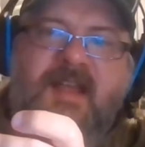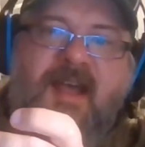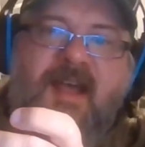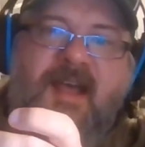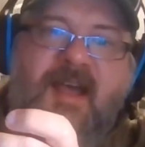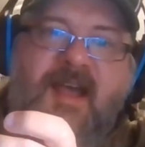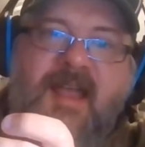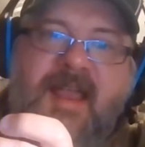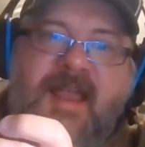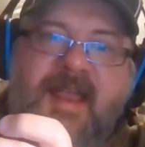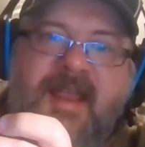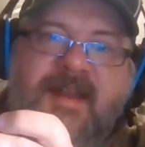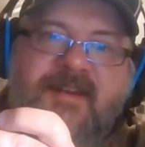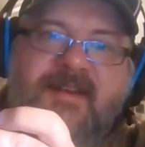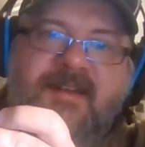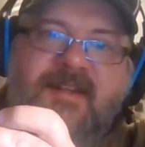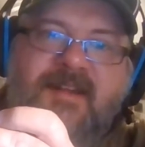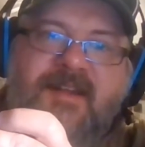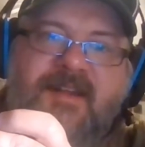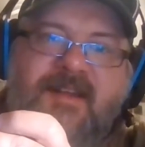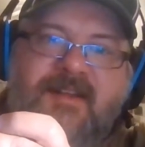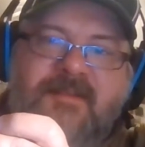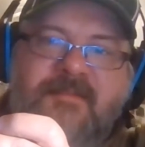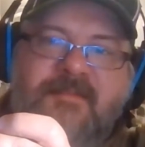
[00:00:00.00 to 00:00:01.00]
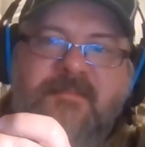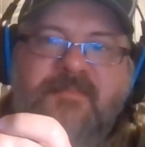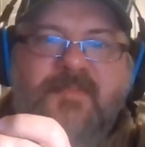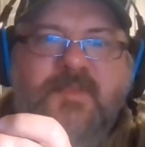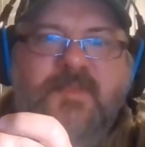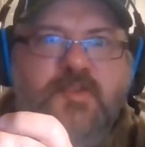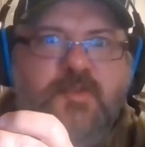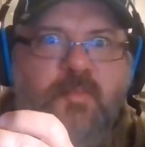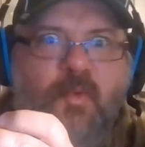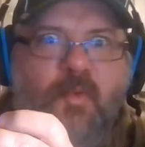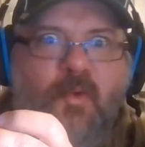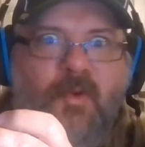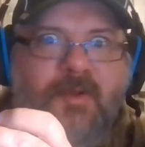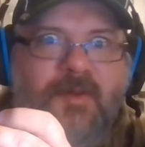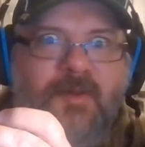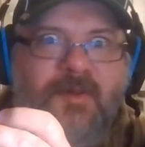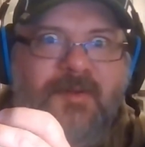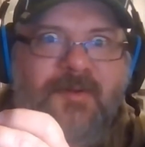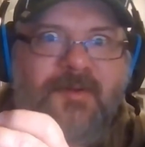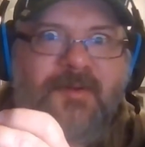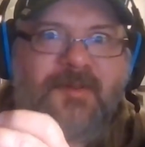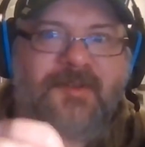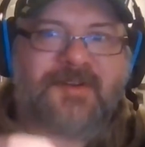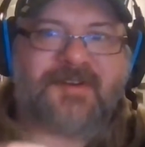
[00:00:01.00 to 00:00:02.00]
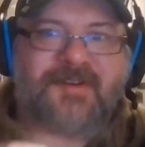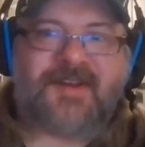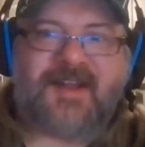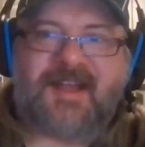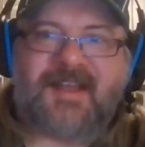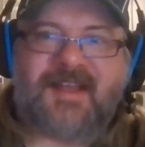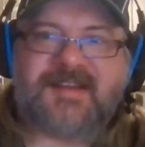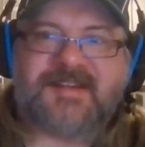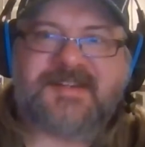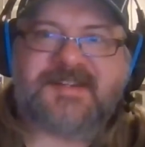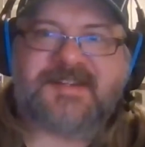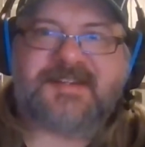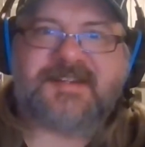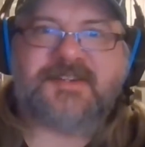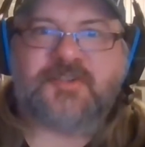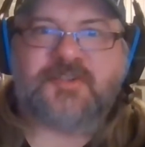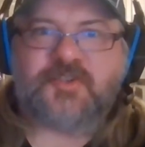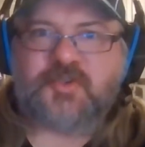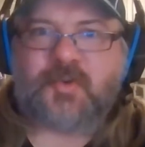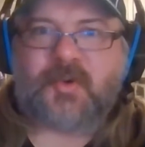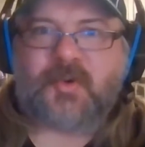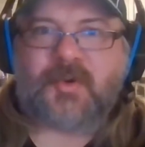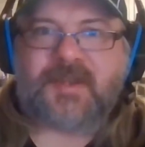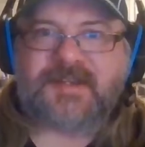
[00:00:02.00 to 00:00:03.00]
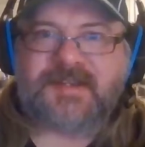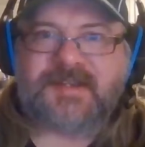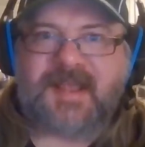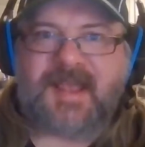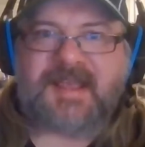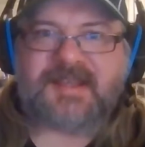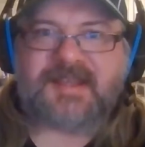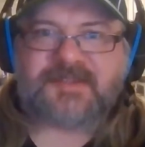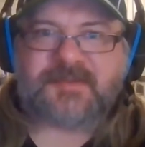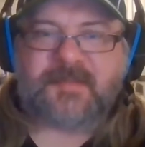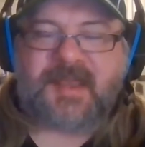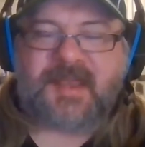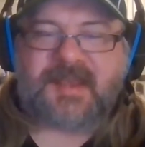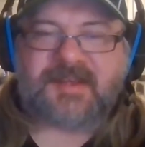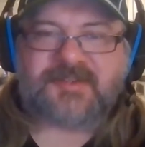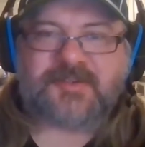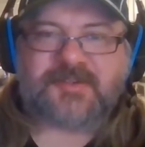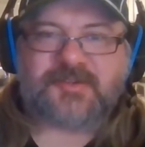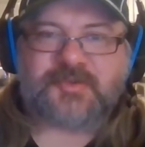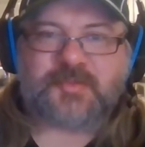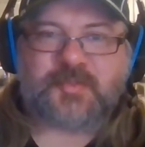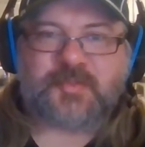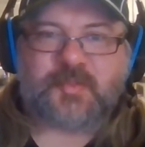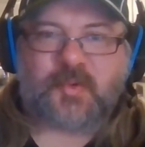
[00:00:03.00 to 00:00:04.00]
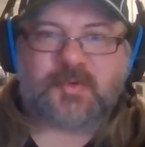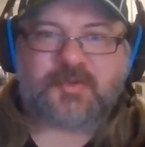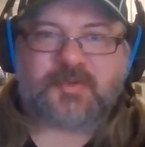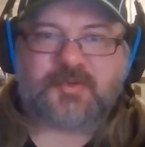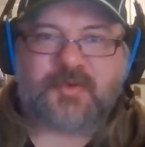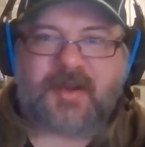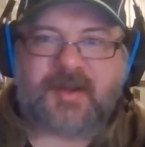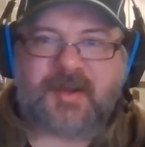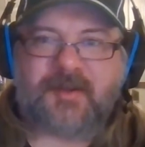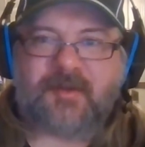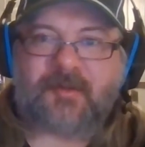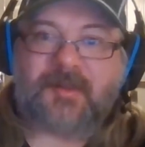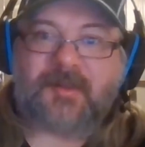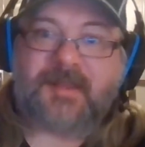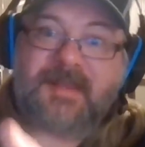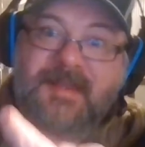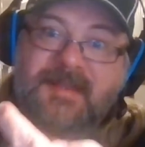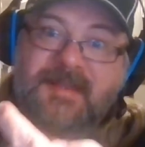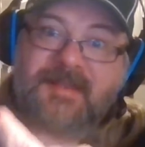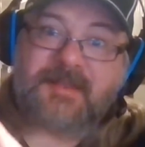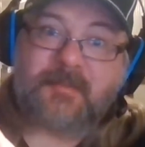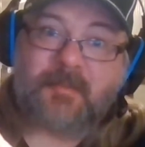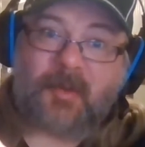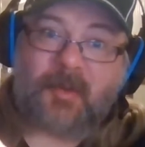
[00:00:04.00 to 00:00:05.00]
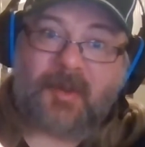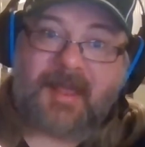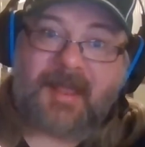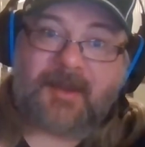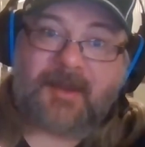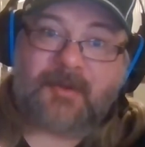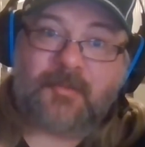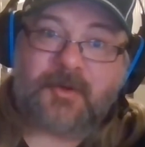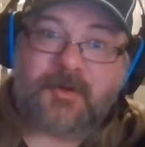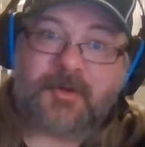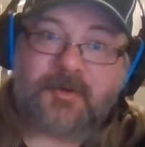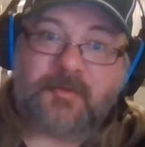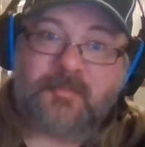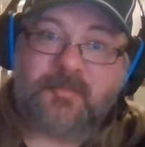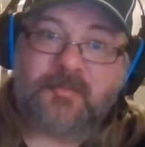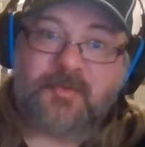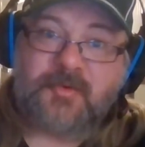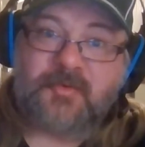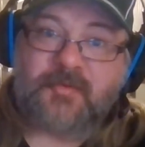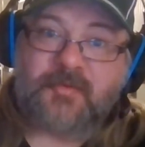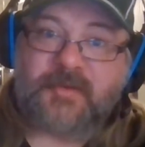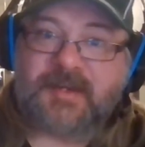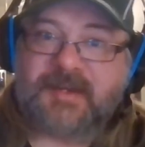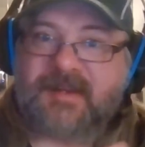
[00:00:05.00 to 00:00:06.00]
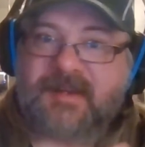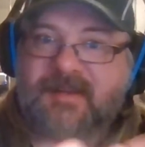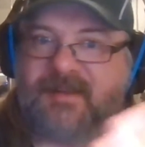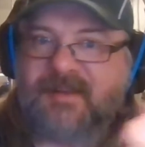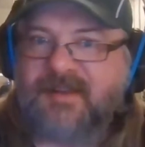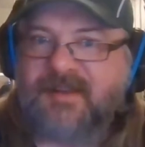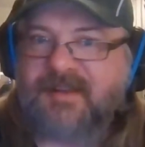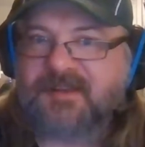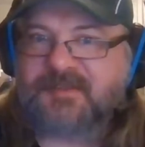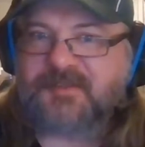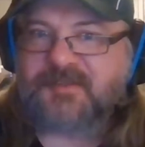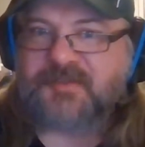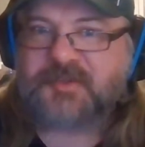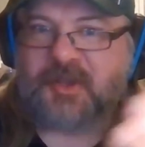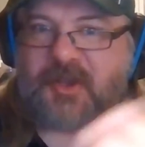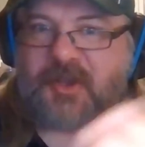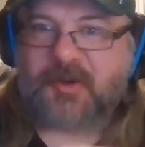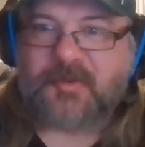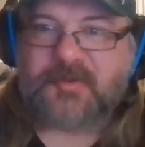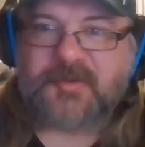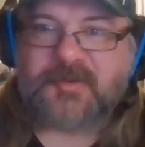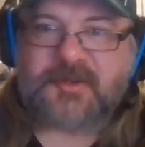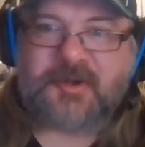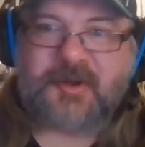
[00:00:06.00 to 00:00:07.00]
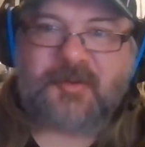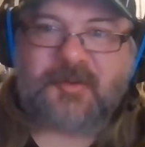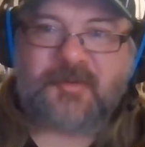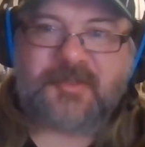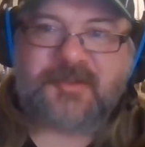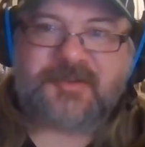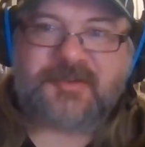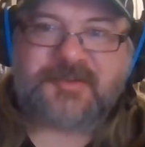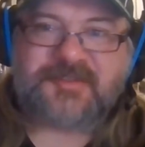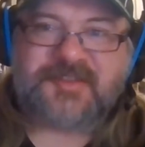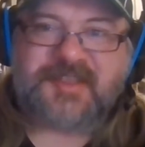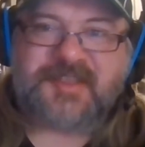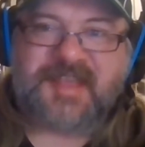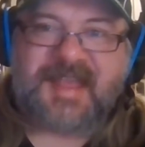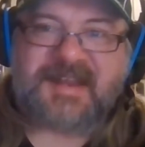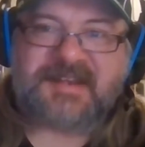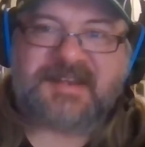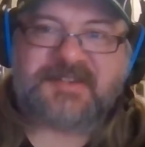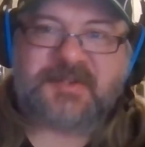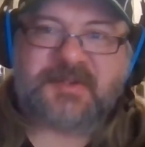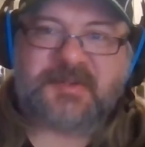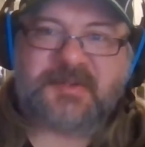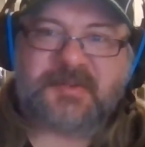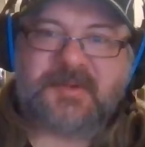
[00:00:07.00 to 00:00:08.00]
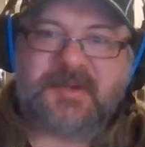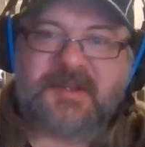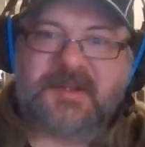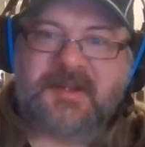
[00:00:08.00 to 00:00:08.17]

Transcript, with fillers: Uh, and uh, spoiler alert, I did enjoy Taskmaster's portrayal in the Black Widow movie. So, you know, there's that too.